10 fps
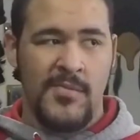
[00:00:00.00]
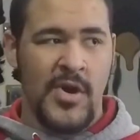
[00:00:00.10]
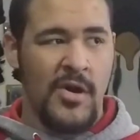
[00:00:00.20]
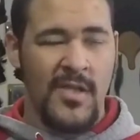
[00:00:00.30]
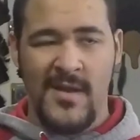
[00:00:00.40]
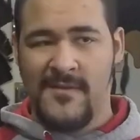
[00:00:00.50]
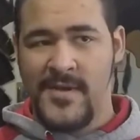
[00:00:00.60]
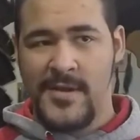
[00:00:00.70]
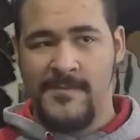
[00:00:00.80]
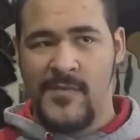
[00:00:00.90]
Call
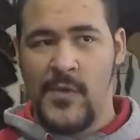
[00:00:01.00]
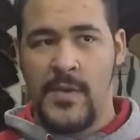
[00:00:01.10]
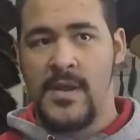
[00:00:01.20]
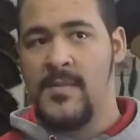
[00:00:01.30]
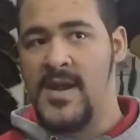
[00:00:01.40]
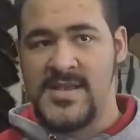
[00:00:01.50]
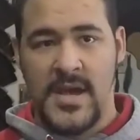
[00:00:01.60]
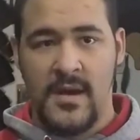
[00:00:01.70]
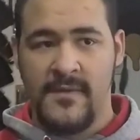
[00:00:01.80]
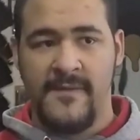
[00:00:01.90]
every 20 minutes.
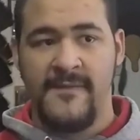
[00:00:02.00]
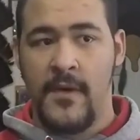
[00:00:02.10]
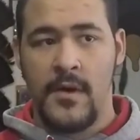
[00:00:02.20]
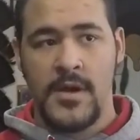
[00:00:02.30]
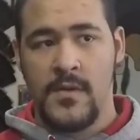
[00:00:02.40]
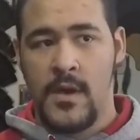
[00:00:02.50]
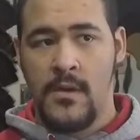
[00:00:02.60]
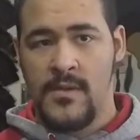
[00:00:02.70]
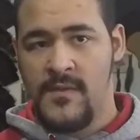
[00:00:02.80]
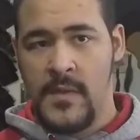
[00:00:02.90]
However far you
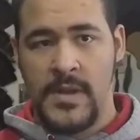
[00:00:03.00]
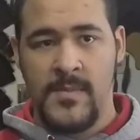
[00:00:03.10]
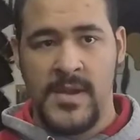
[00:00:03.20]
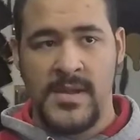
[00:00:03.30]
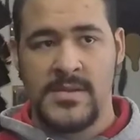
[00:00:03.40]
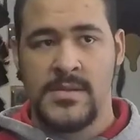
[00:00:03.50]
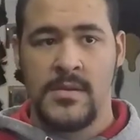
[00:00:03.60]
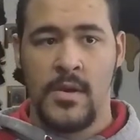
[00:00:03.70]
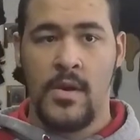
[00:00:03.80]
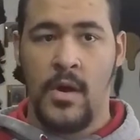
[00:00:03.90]
go in 20 minutes,
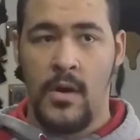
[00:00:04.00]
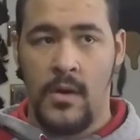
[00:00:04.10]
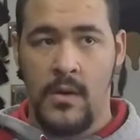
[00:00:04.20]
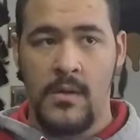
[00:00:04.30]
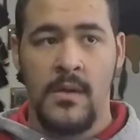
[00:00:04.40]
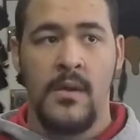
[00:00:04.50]
call.